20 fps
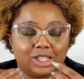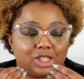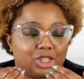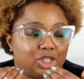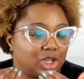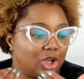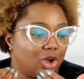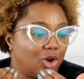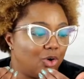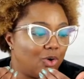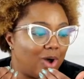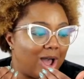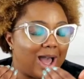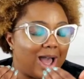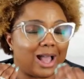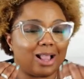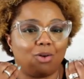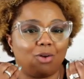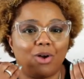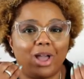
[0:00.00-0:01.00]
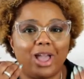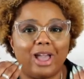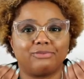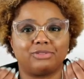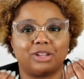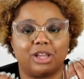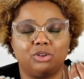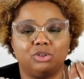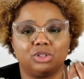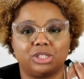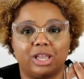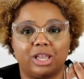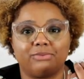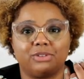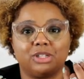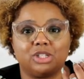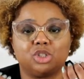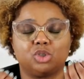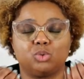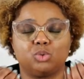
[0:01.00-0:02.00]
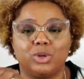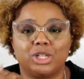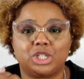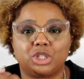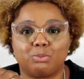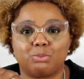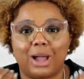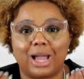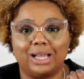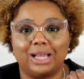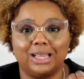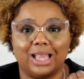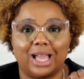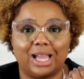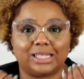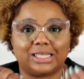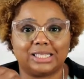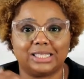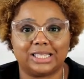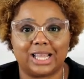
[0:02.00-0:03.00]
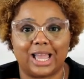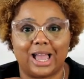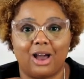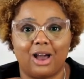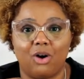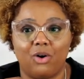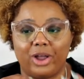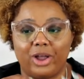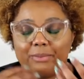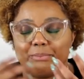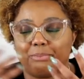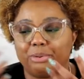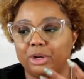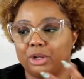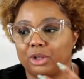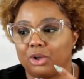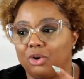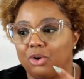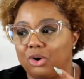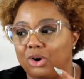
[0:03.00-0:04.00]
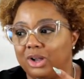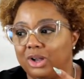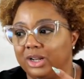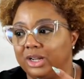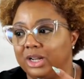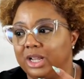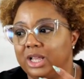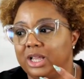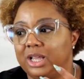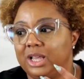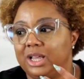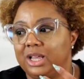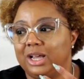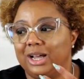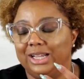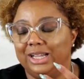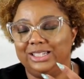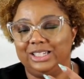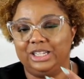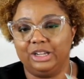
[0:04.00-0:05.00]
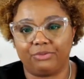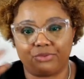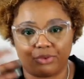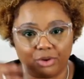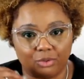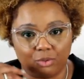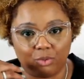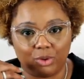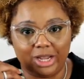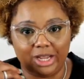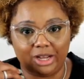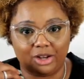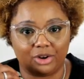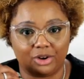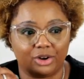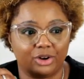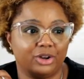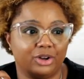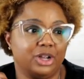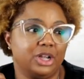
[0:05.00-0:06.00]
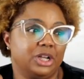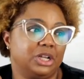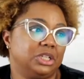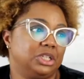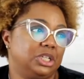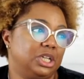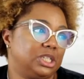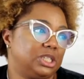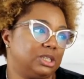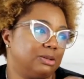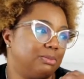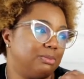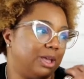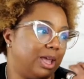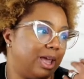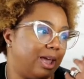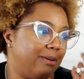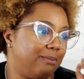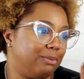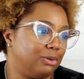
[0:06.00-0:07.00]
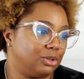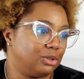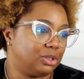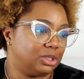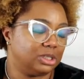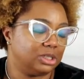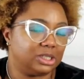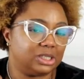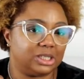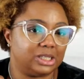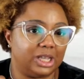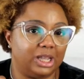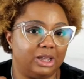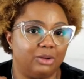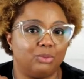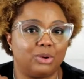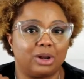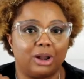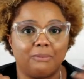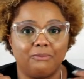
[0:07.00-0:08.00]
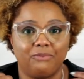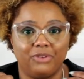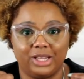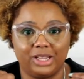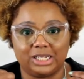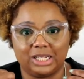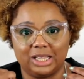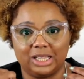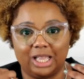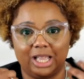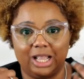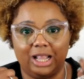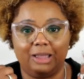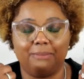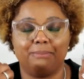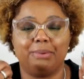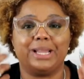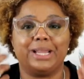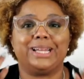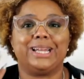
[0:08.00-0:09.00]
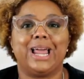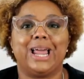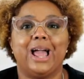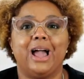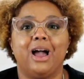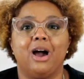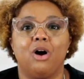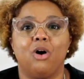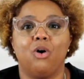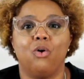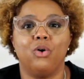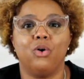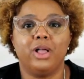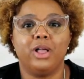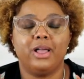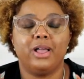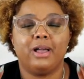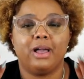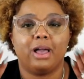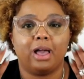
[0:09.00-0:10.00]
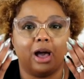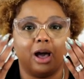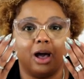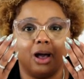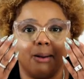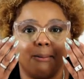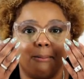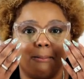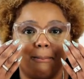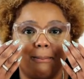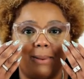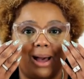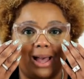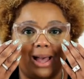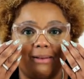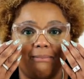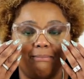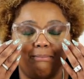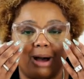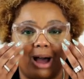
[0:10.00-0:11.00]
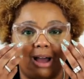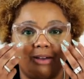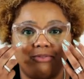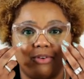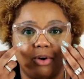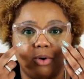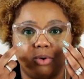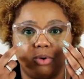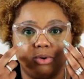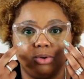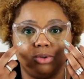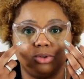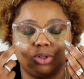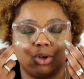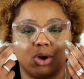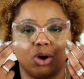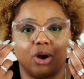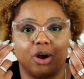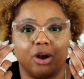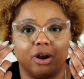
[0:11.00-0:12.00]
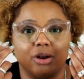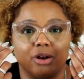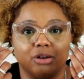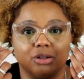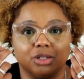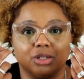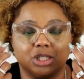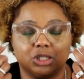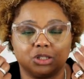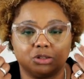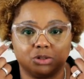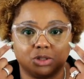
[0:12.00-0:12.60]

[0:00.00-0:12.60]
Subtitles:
So I don't have to, I used to have to switch my glasses out and put on a different reader just to be able to see when I'm ventilating. But now my bifocals are